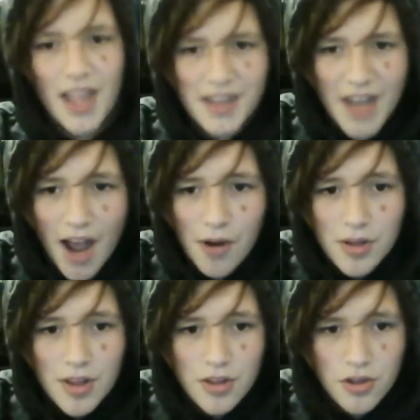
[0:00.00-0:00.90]
Now
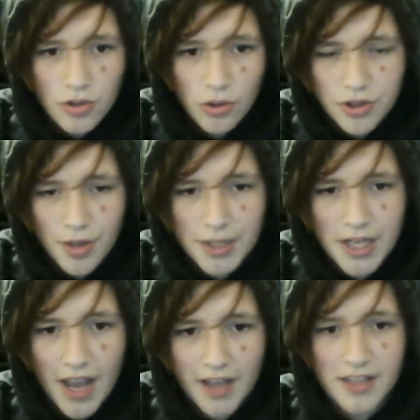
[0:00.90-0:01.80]
the Soul Gem
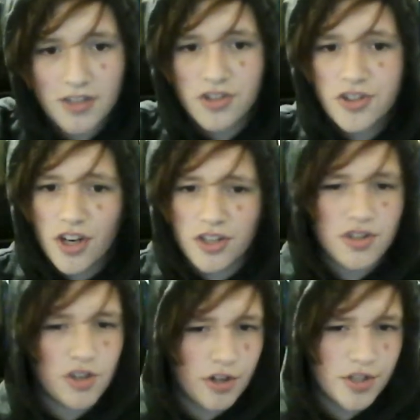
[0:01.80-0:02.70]
attack is just
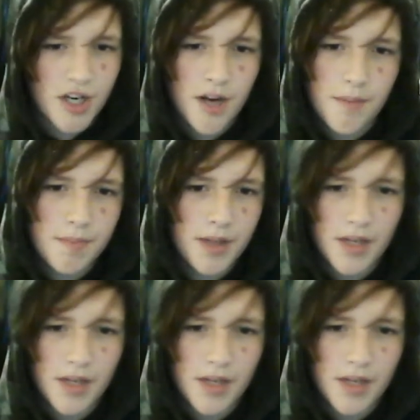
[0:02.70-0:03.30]
charging up